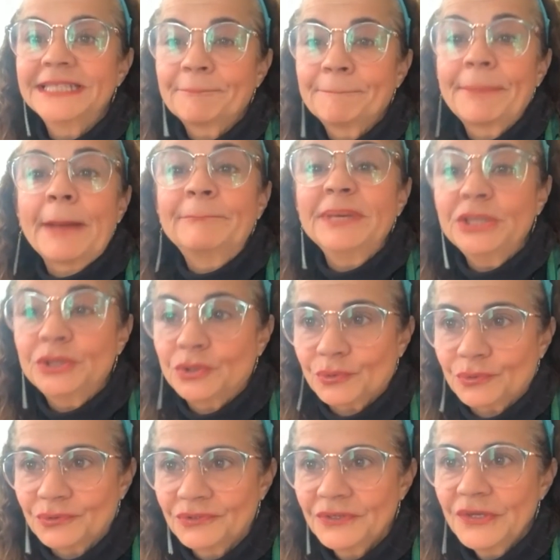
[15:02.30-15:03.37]
the
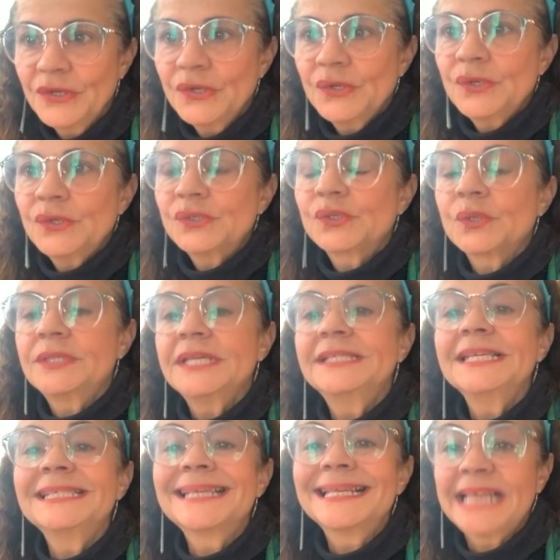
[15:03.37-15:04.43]
papito. So this
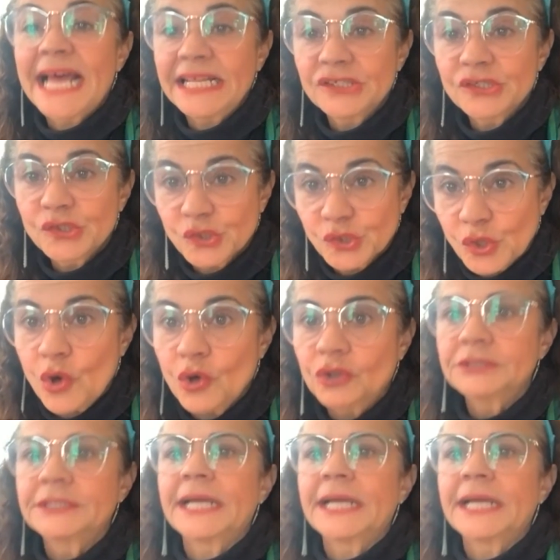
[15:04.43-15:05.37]
is a danzón.